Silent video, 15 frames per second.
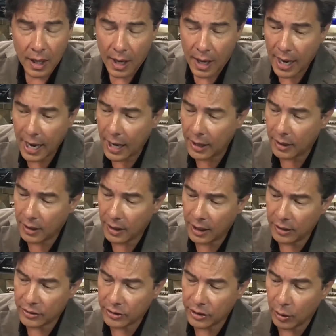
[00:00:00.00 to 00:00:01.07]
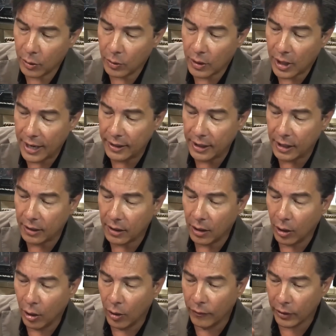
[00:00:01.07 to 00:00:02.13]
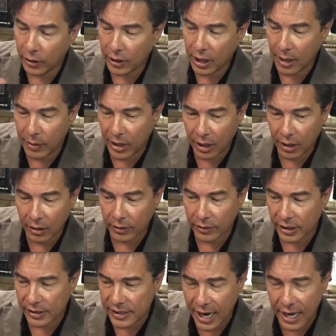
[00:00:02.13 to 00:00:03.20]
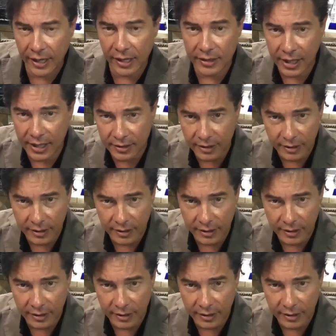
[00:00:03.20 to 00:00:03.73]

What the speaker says: And so I think overcoming the tendencies that